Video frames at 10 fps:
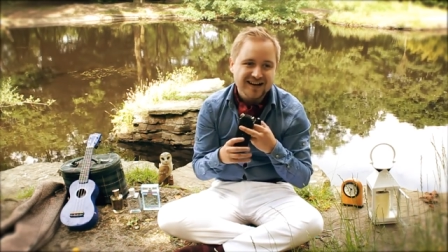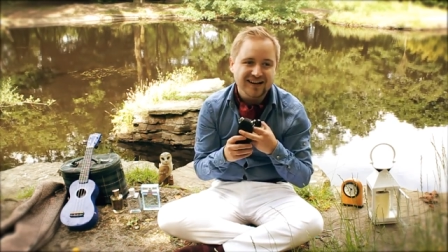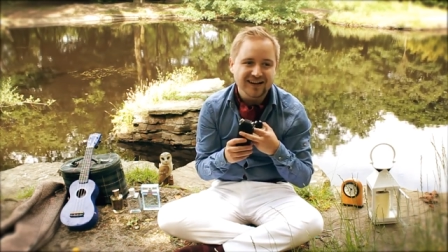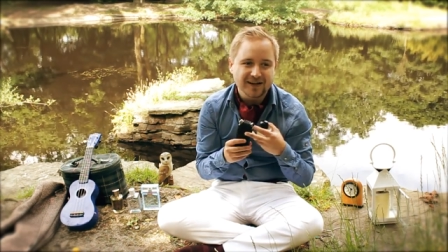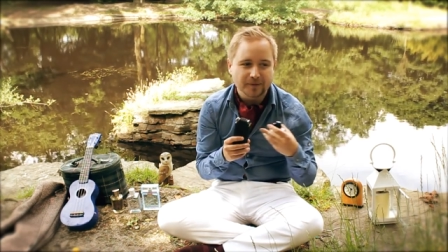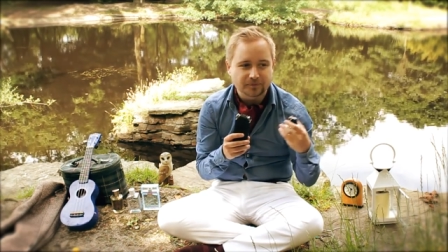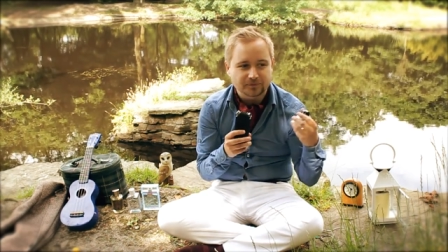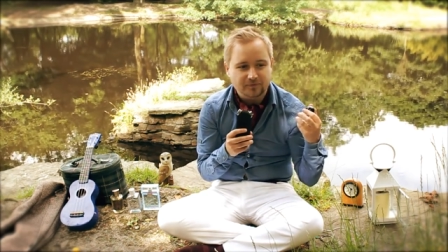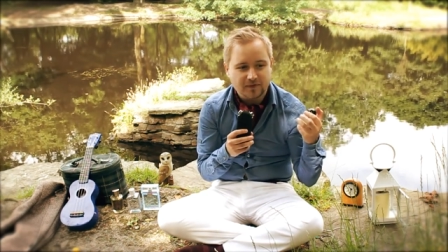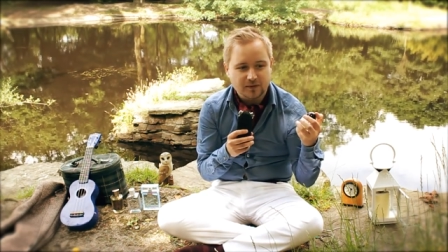Um,
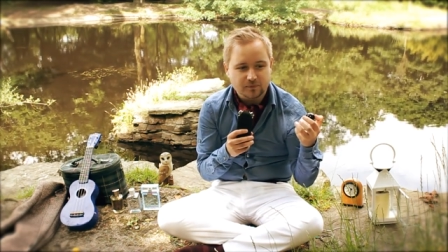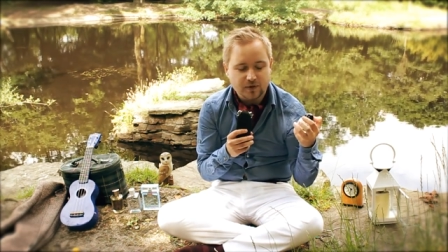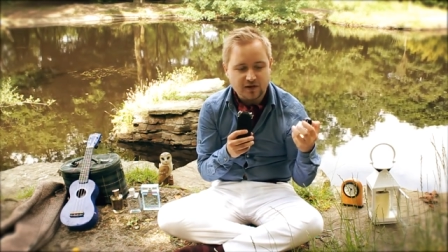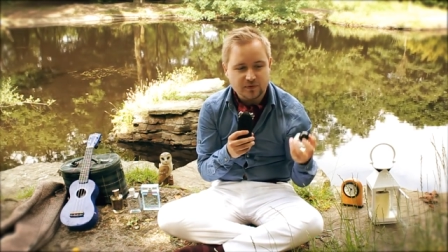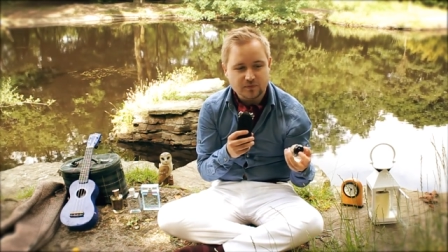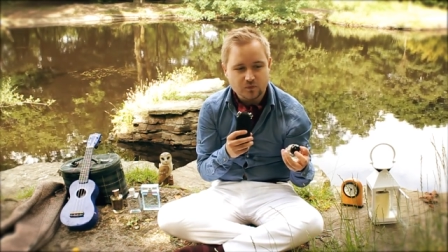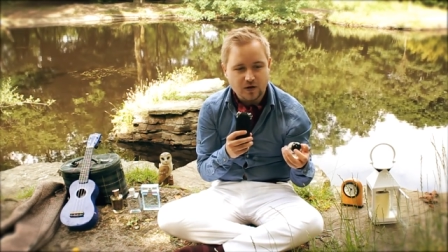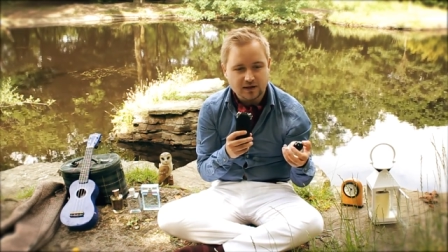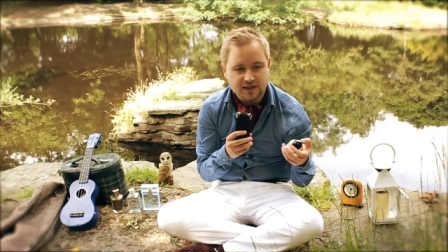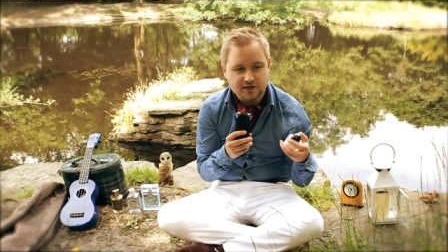but I've been
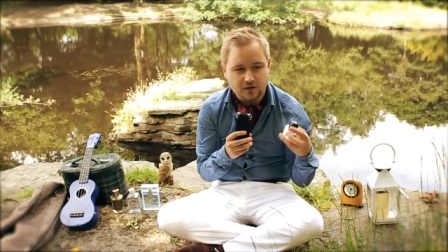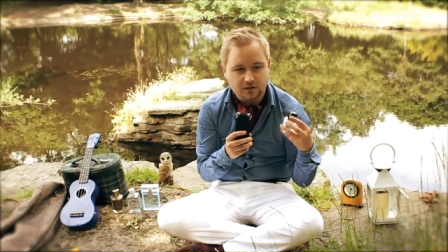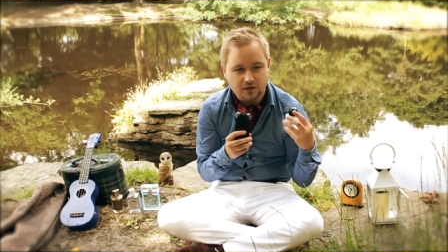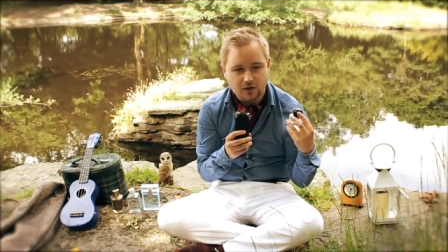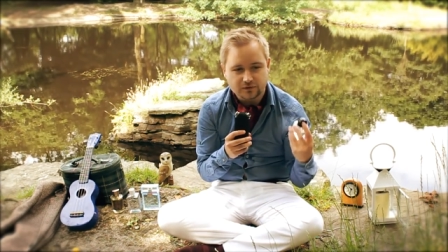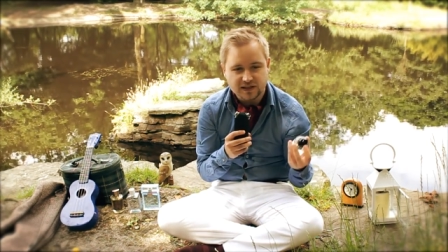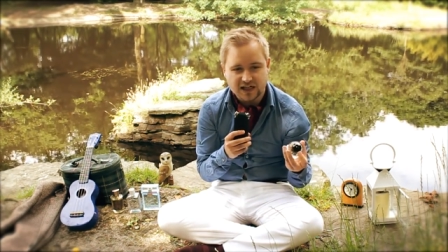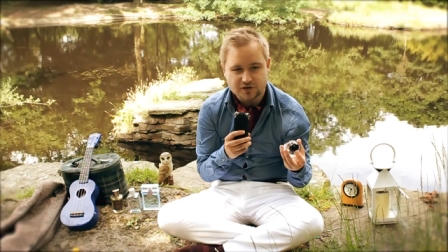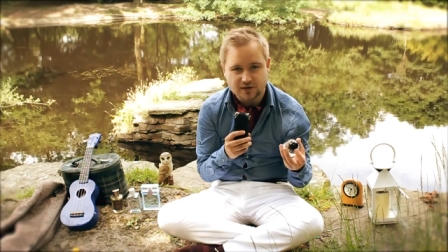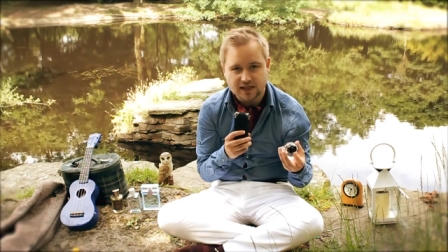wearing this on a lot of
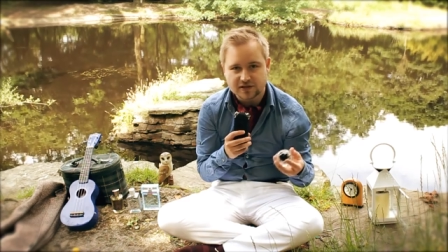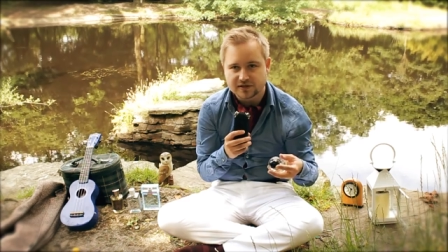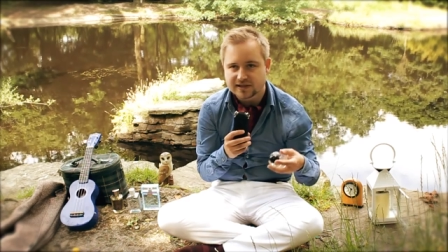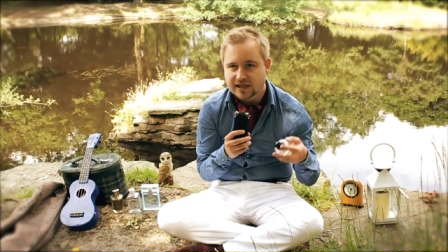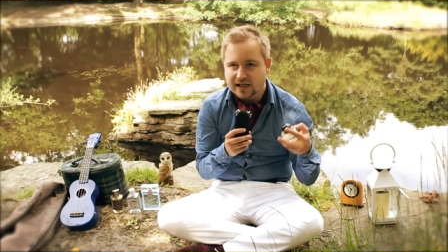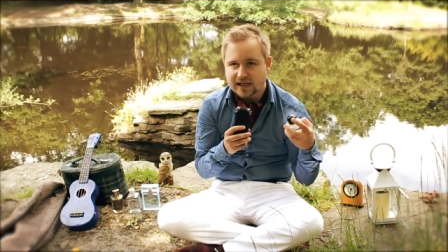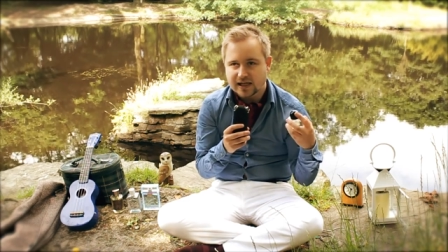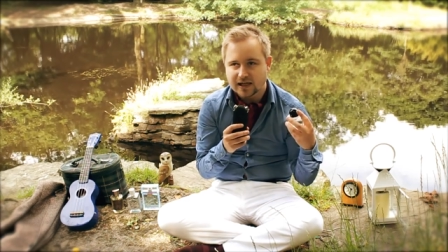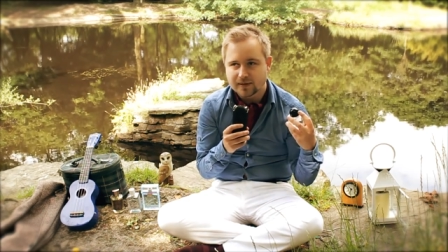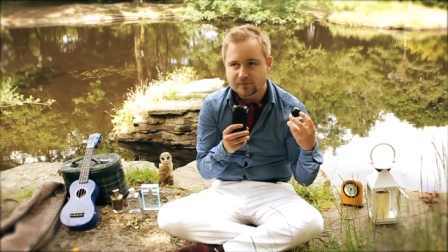casual occasions
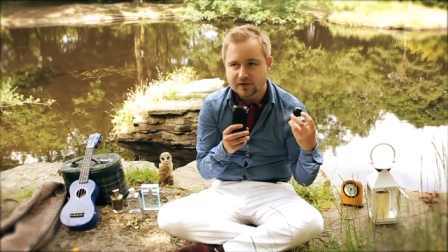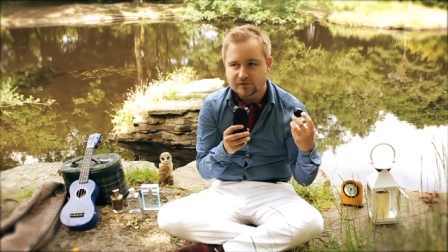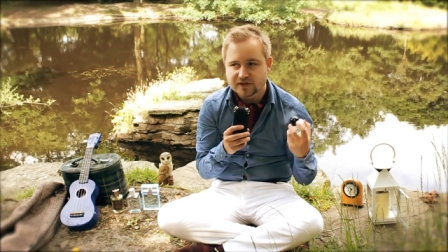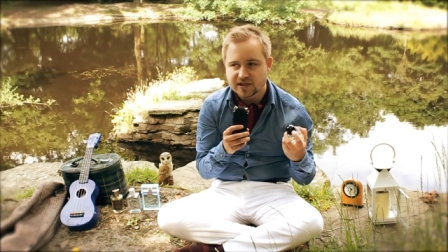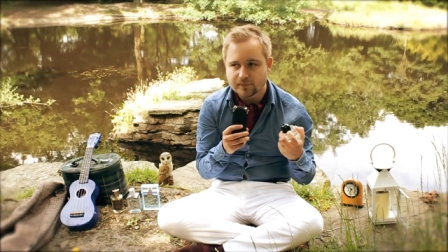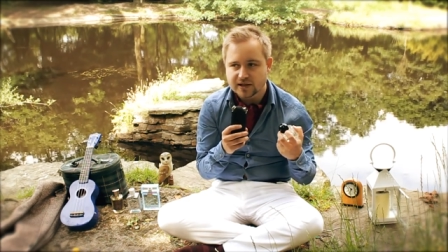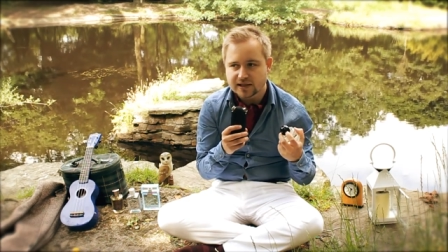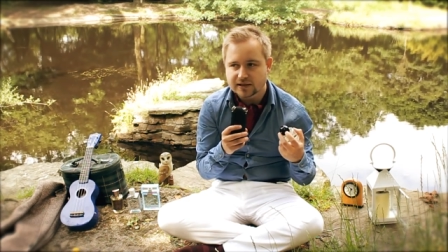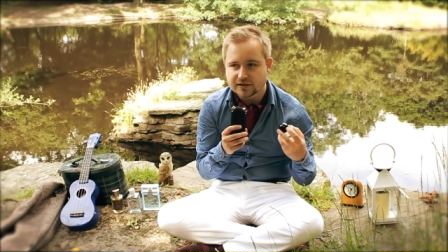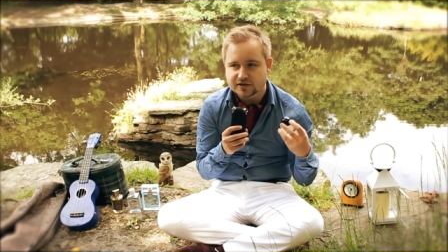um, for
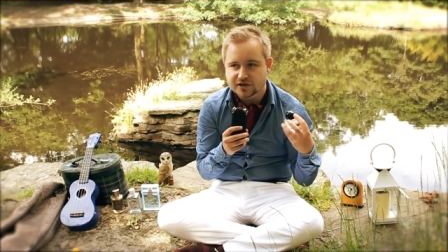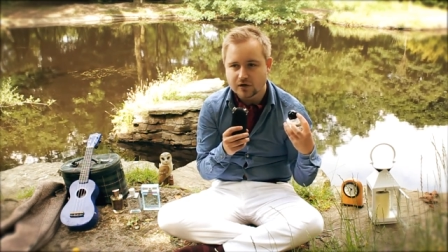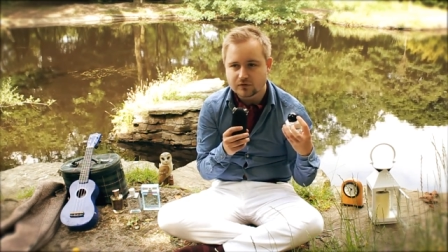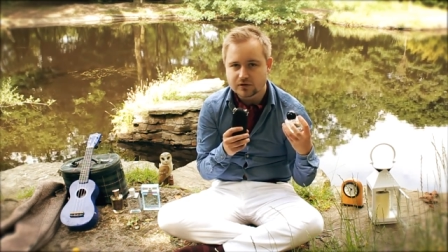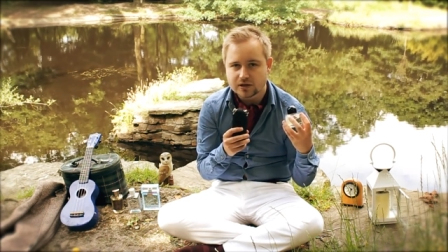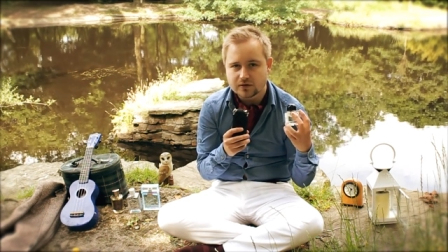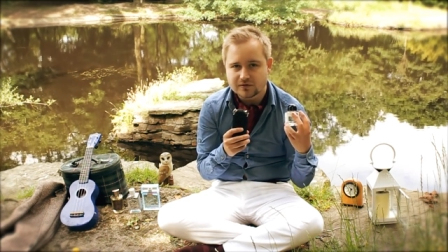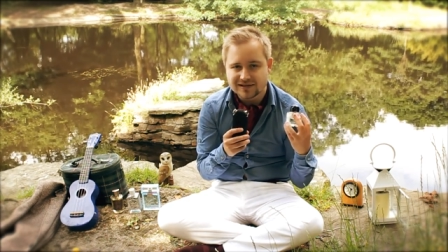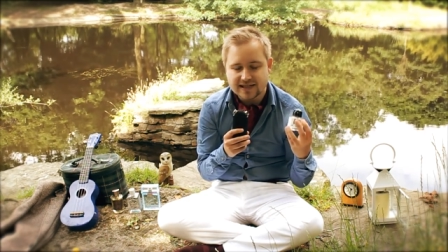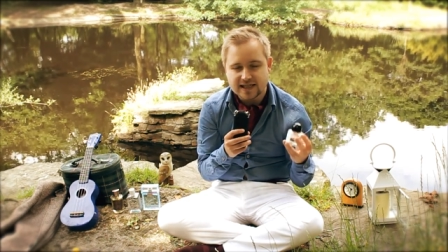something so
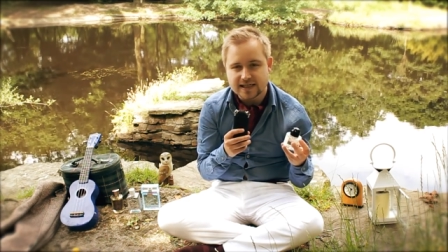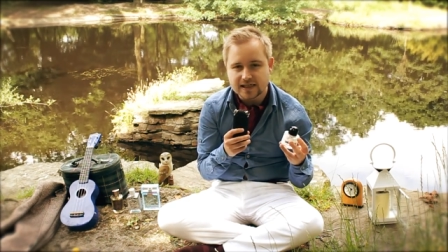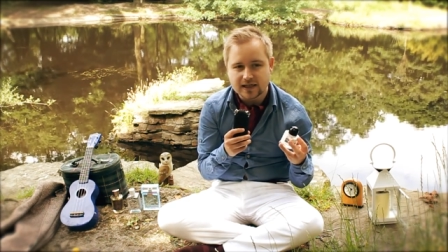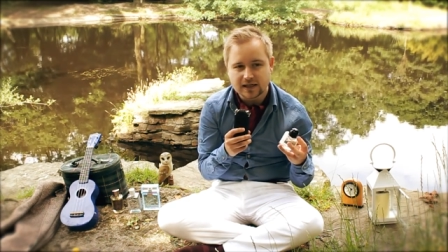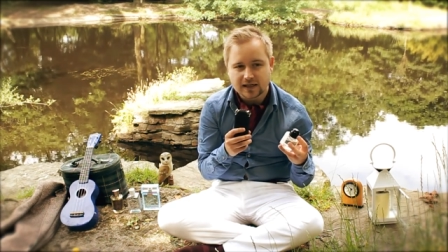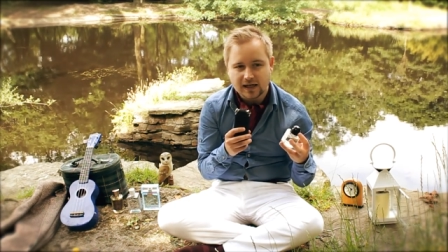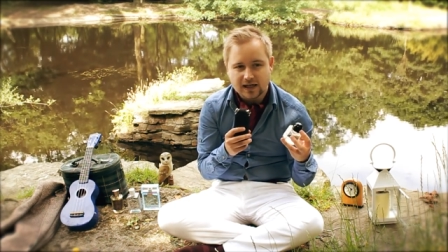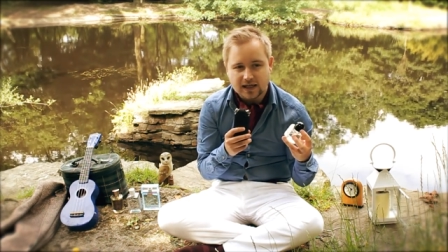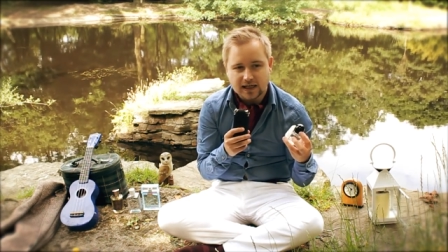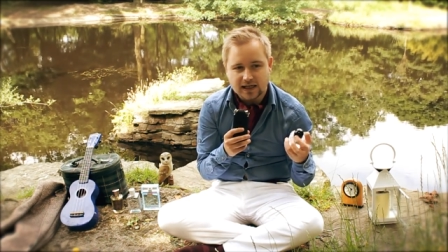unique
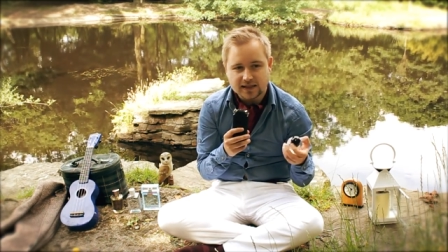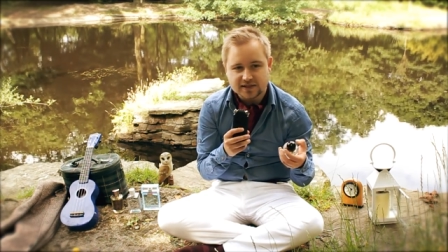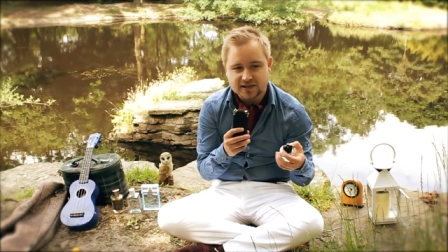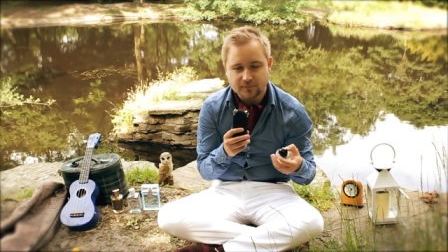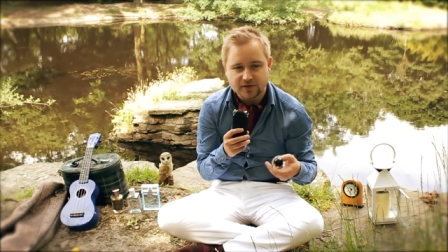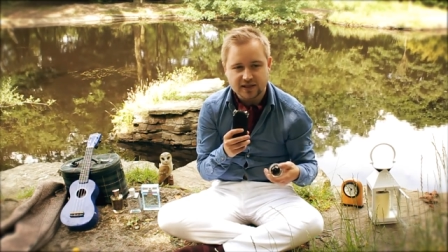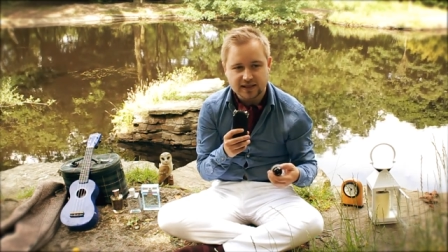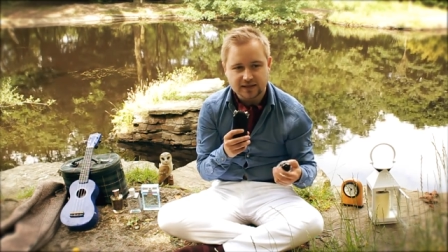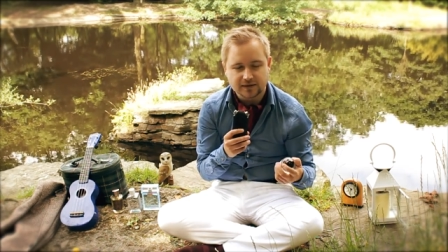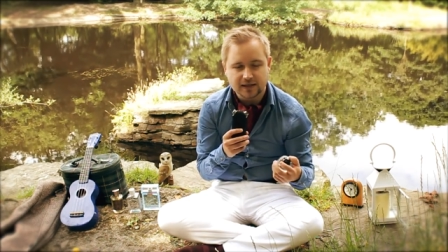and
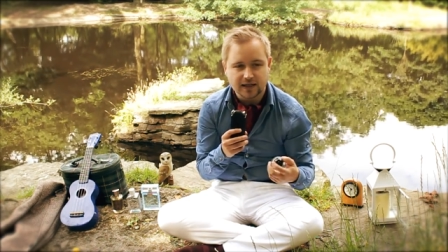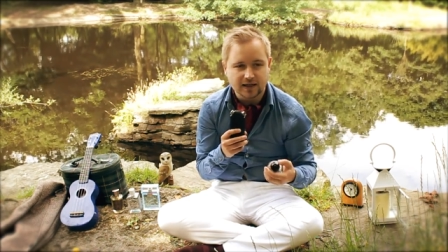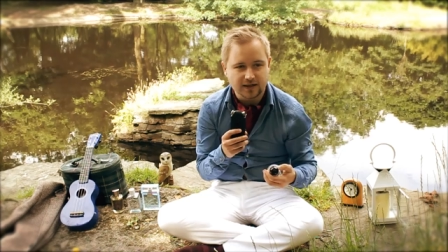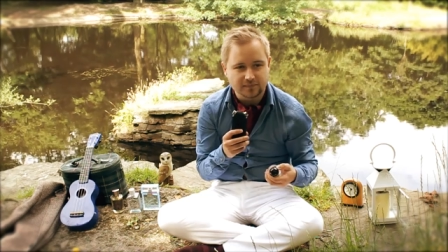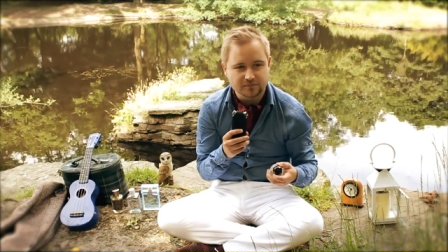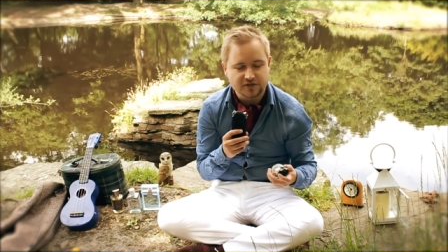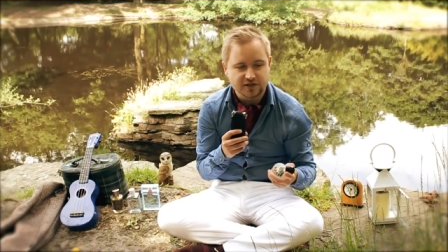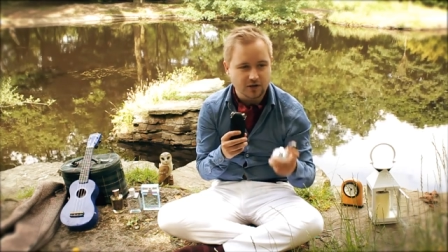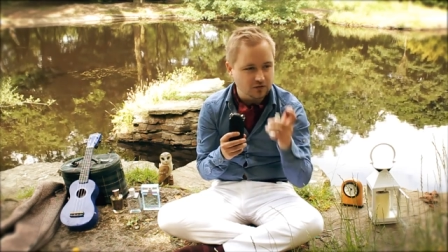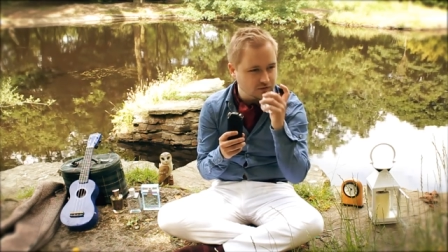something um,
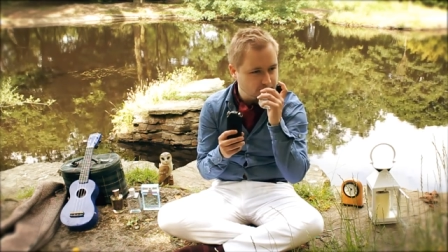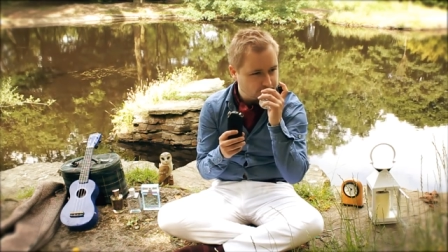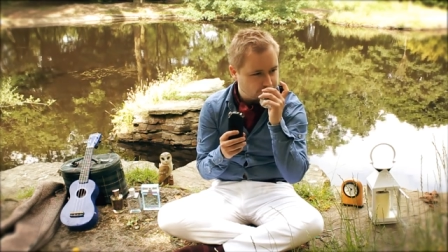so